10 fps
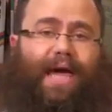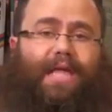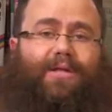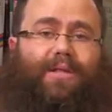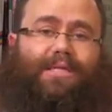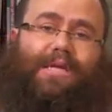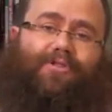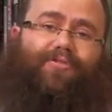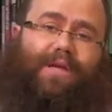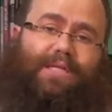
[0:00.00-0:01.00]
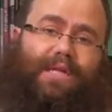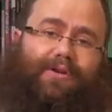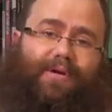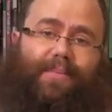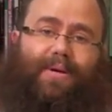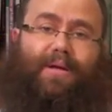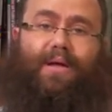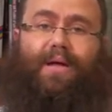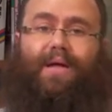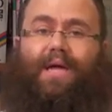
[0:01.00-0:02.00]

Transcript: 18th century Chassidic Rebbe,